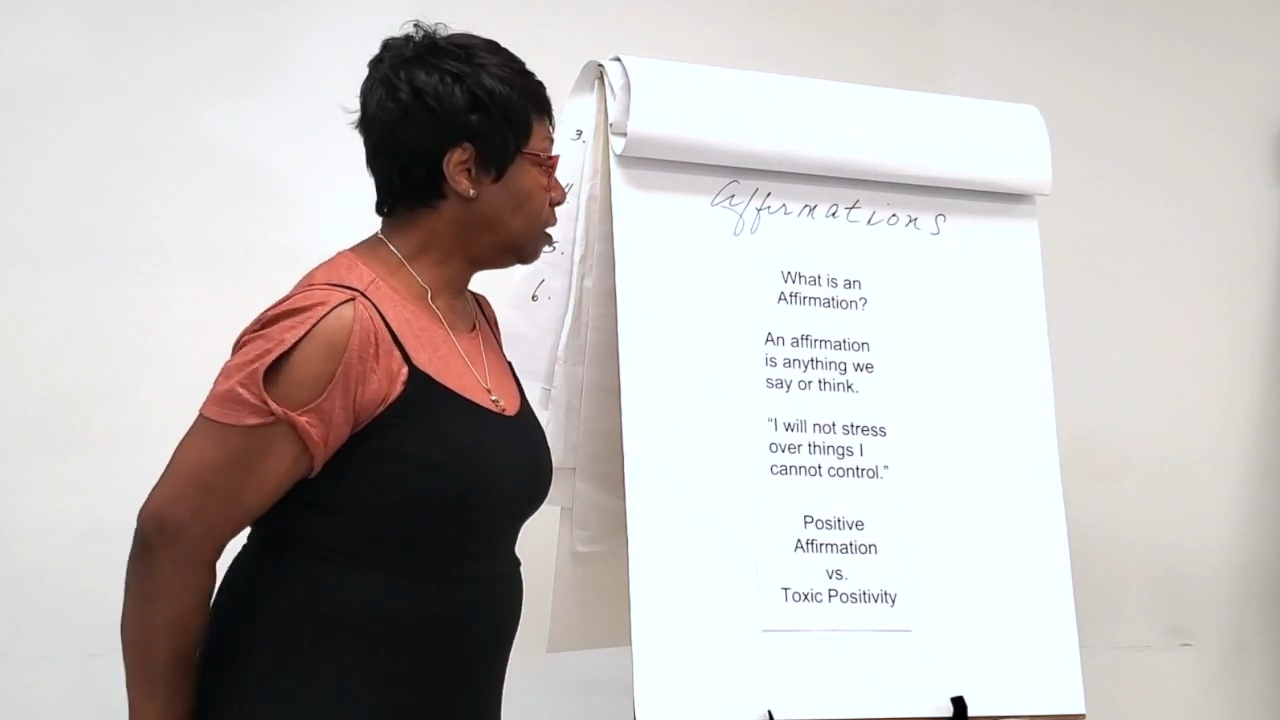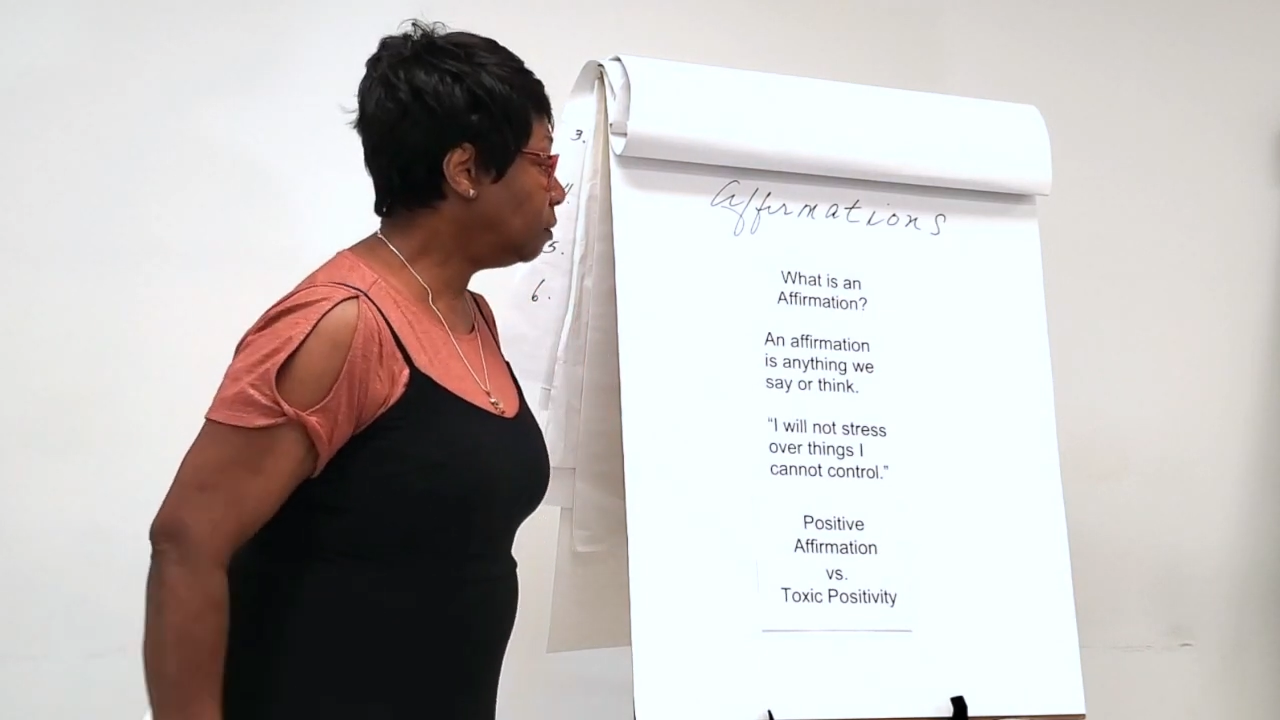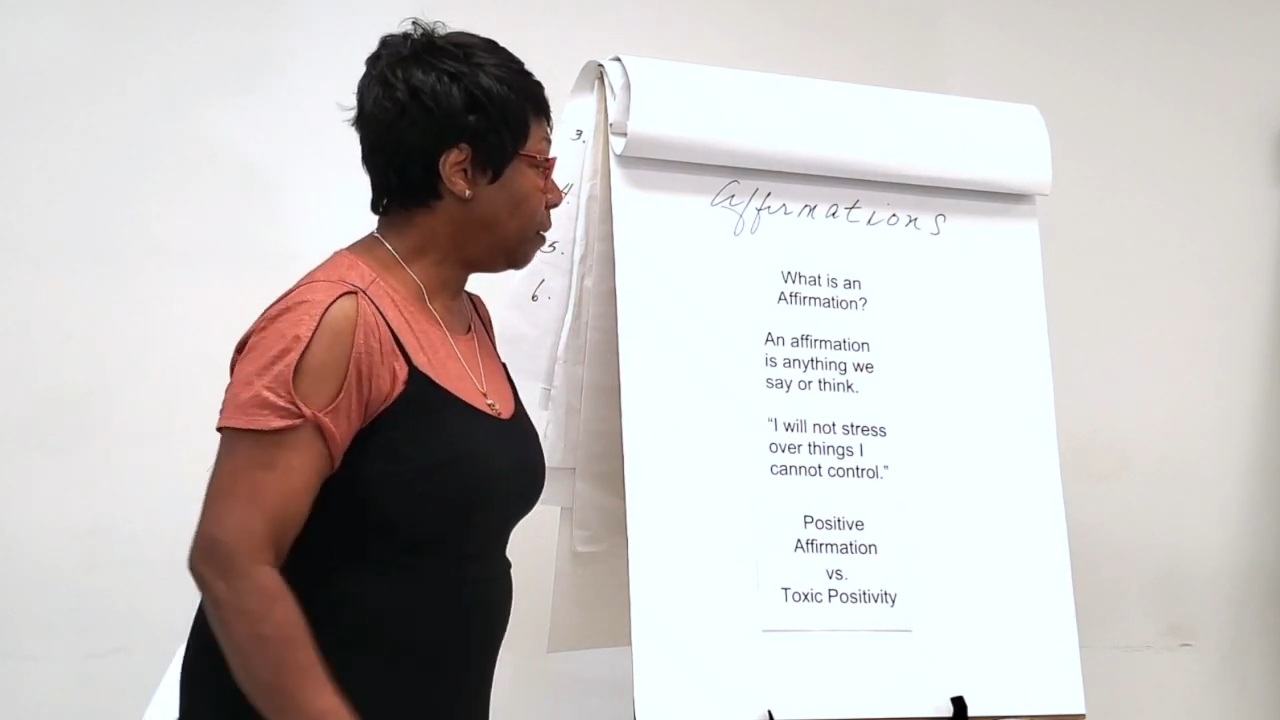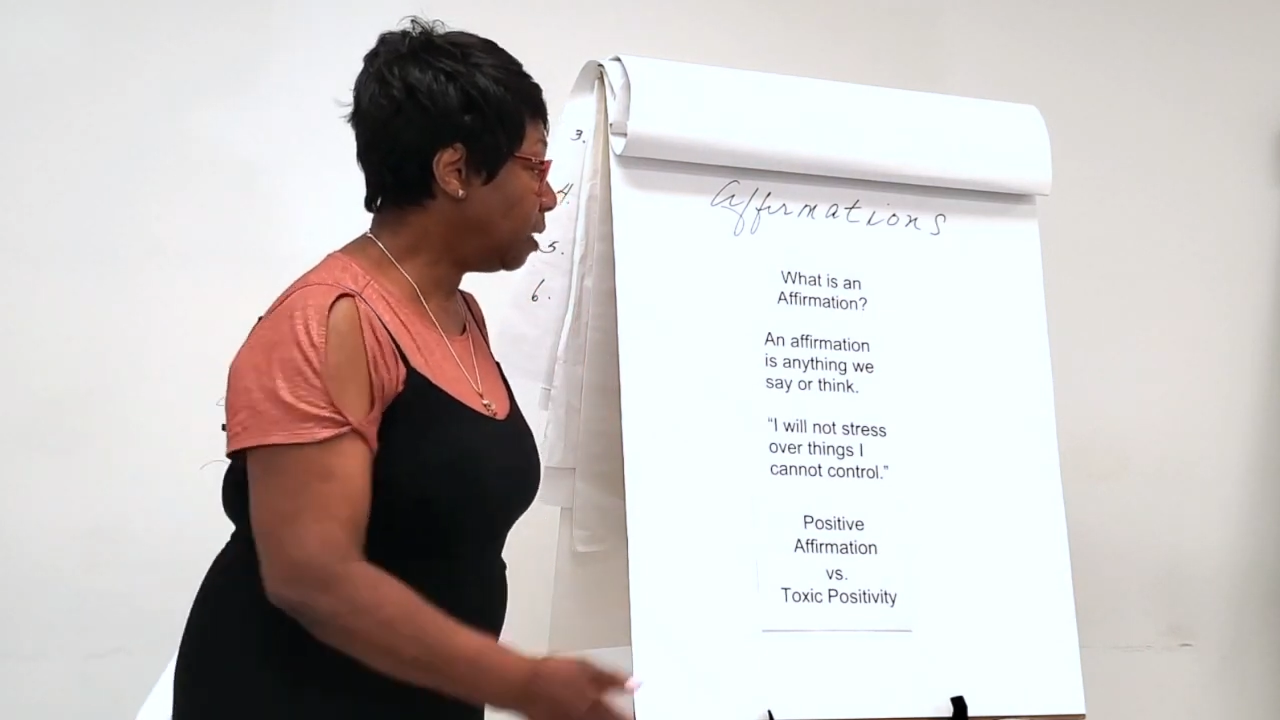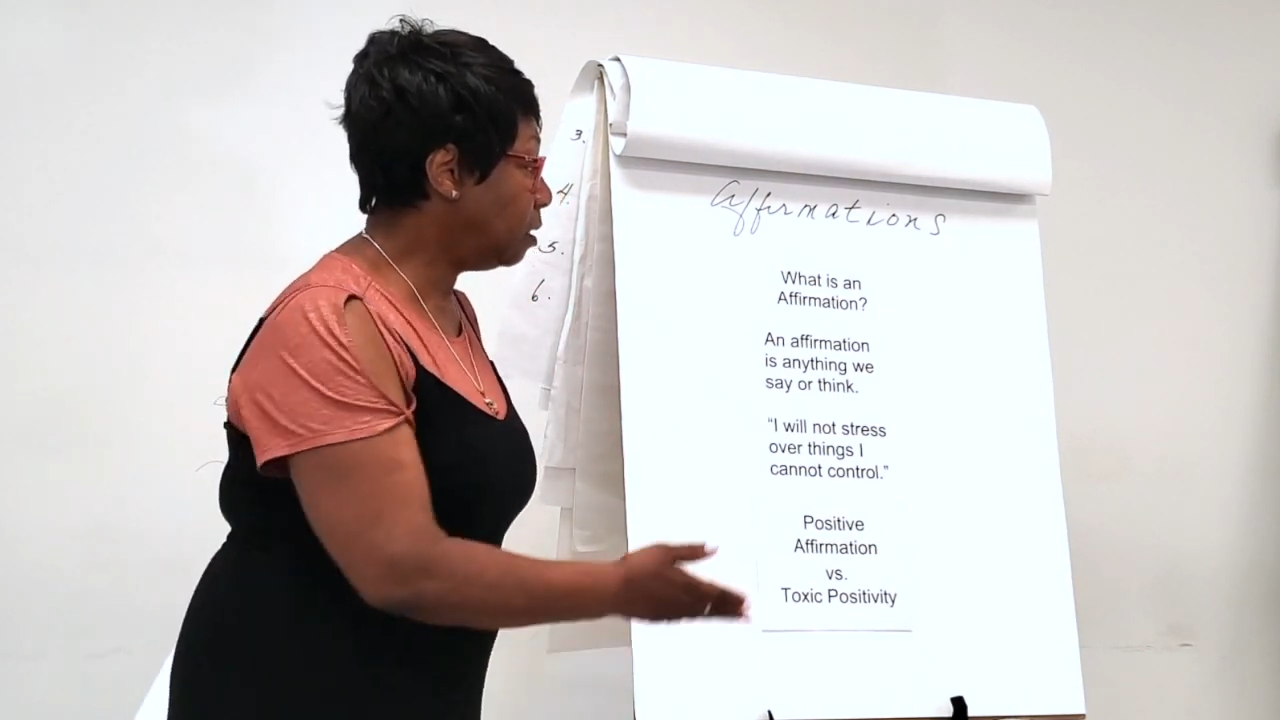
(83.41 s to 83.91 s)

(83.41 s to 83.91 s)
is my